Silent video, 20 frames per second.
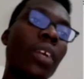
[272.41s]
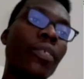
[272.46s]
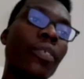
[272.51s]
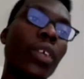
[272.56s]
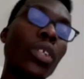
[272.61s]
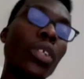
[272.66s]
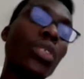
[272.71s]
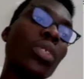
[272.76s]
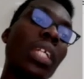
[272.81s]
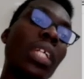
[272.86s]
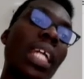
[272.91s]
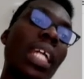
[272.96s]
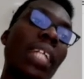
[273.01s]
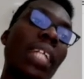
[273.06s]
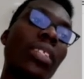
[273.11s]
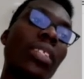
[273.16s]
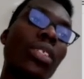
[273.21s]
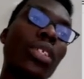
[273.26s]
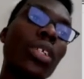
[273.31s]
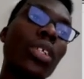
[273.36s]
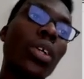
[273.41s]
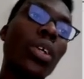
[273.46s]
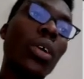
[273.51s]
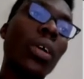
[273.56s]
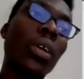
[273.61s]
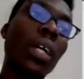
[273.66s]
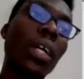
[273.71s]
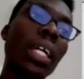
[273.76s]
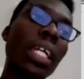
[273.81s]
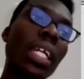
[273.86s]
For you to get
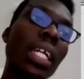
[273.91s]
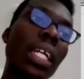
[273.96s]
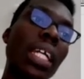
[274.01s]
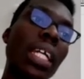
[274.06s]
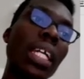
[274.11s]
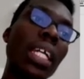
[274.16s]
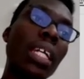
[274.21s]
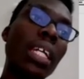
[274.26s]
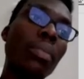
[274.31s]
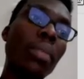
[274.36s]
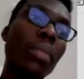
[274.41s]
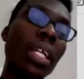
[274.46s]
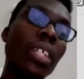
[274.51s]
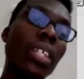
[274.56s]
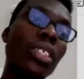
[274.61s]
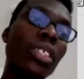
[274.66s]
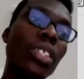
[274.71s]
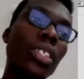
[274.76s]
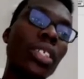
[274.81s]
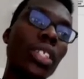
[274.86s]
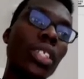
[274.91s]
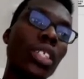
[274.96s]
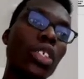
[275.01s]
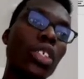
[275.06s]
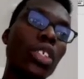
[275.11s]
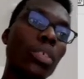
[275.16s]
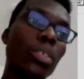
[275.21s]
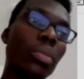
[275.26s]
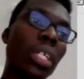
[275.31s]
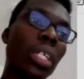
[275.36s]
your image, is
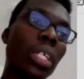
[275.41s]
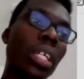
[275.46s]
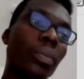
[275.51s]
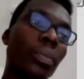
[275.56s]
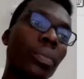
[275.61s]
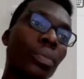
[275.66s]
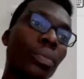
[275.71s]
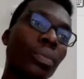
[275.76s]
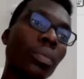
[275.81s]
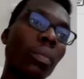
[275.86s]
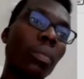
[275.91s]
going to be